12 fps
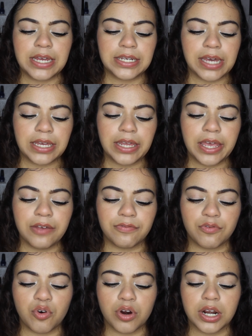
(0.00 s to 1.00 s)

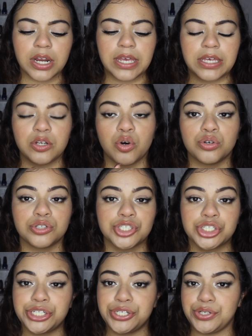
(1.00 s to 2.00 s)
984 in
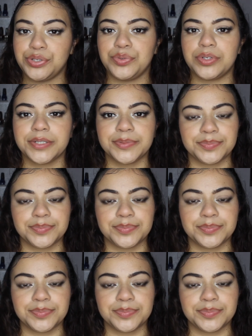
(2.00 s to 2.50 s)
Ultra Nude.